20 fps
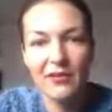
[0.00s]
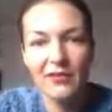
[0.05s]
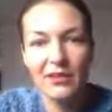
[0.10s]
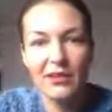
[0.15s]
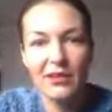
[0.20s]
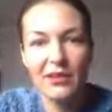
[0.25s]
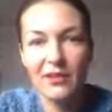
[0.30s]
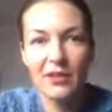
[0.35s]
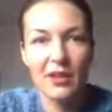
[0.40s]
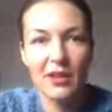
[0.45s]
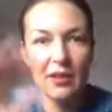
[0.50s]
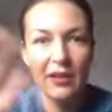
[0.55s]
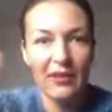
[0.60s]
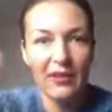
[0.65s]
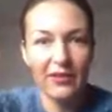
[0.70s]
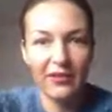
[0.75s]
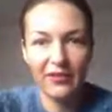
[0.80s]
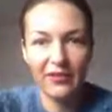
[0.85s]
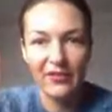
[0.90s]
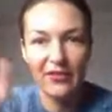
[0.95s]
Don't even
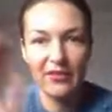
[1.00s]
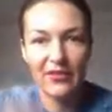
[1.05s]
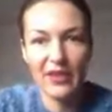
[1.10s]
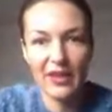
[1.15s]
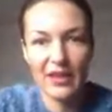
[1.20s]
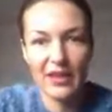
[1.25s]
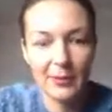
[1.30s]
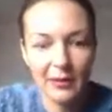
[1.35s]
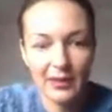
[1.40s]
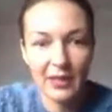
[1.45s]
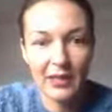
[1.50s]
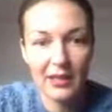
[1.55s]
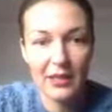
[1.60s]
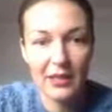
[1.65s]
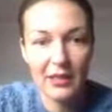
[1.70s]
think about like